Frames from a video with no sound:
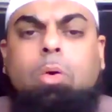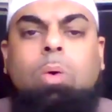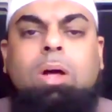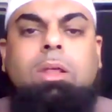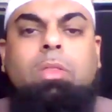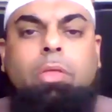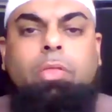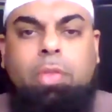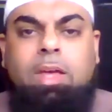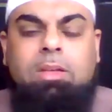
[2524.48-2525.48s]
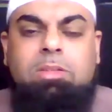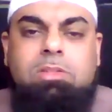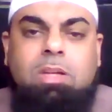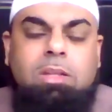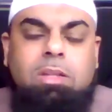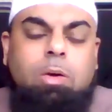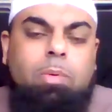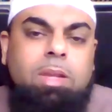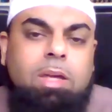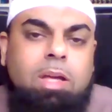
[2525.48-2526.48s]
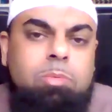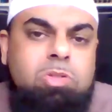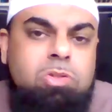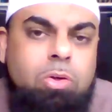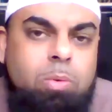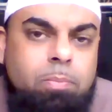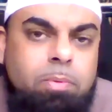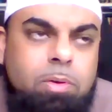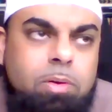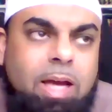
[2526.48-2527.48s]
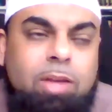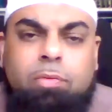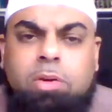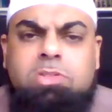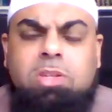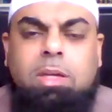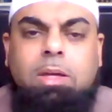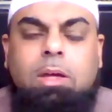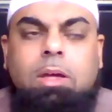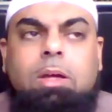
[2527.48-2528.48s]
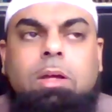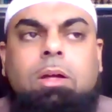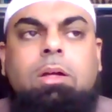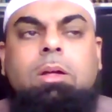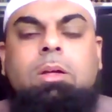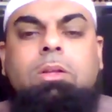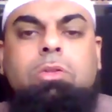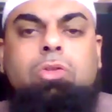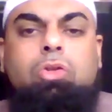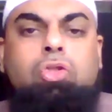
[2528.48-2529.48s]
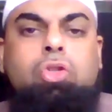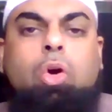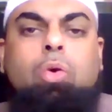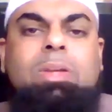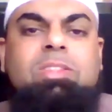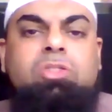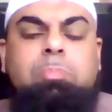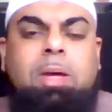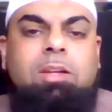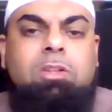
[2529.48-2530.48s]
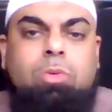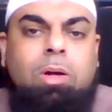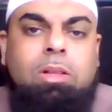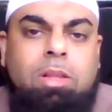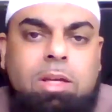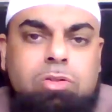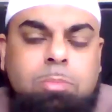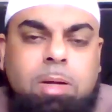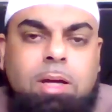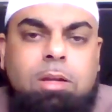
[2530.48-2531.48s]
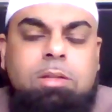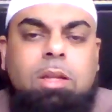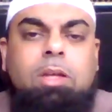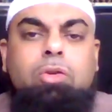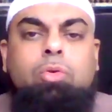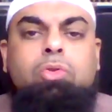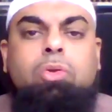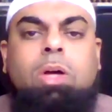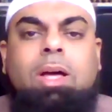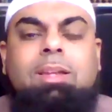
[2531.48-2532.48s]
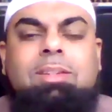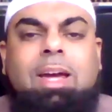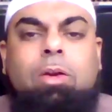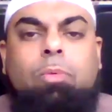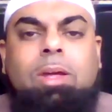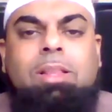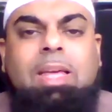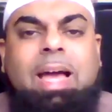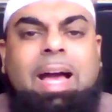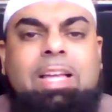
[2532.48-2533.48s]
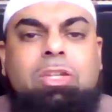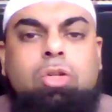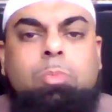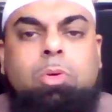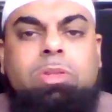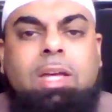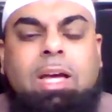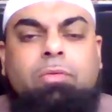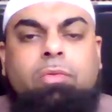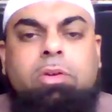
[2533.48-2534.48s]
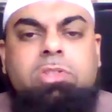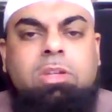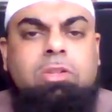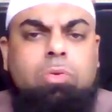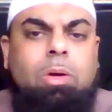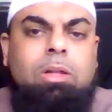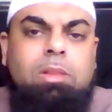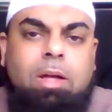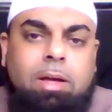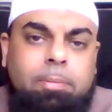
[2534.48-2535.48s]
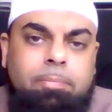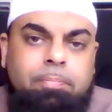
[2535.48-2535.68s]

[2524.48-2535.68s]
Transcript: one of the things that when it comes to adversity, to show respect to Allah subhanahu wa ta'ala, you do not directly attribute the adversity to Allah.